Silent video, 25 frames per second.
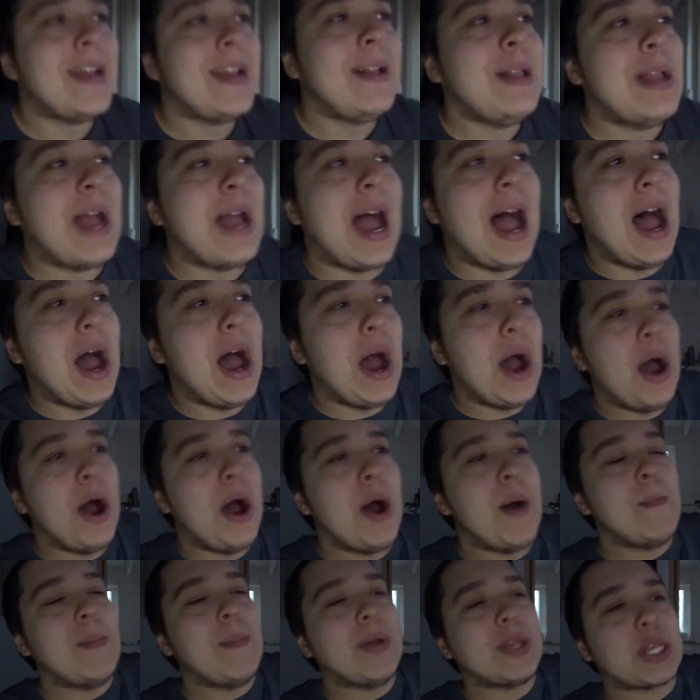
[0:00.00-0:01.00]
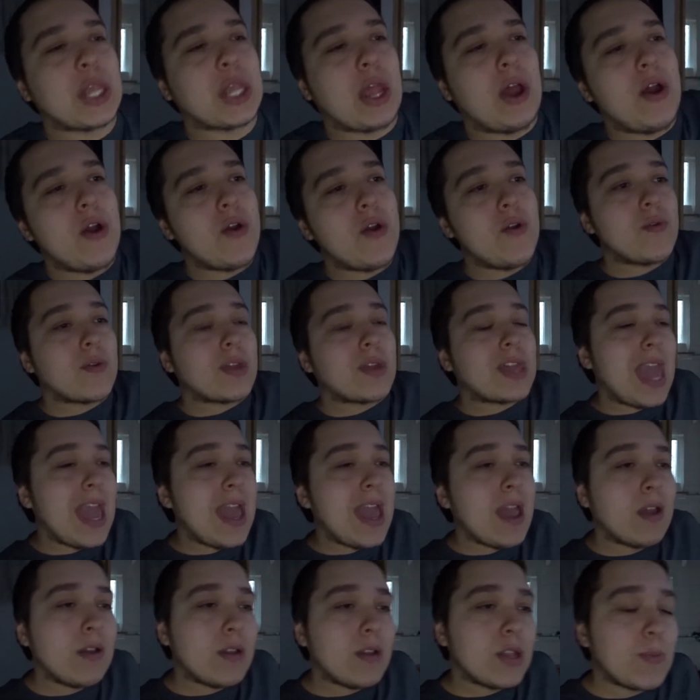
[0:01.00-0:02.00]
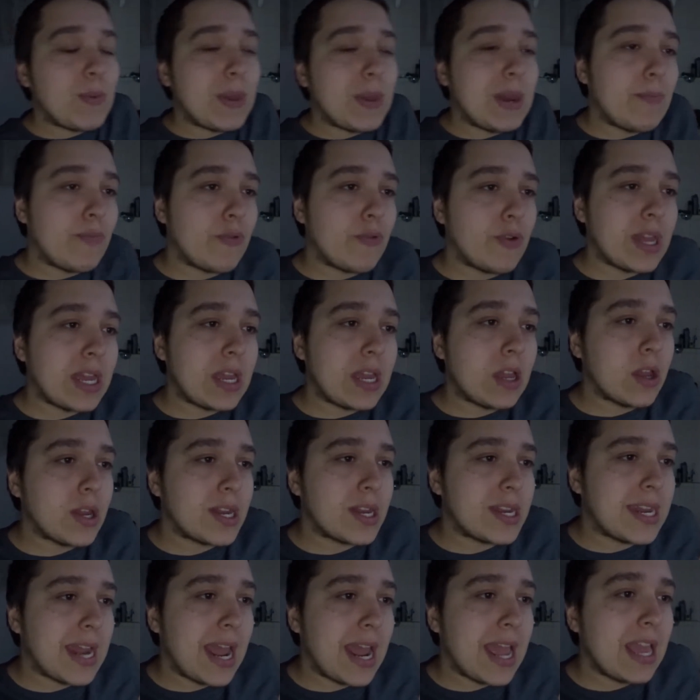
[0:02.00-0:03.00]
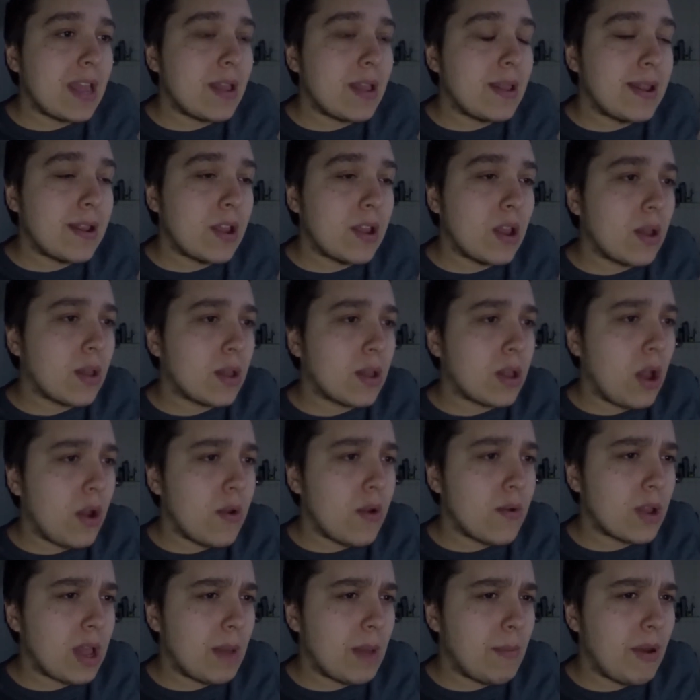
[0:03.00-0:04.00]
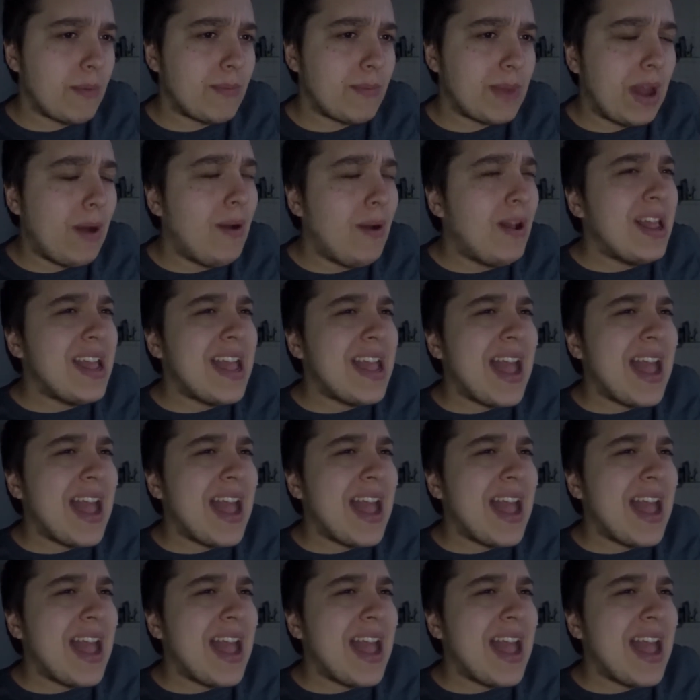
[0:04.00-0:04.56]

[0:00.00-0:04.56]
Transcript: So yeah, it's been a pretty good day. Come home now.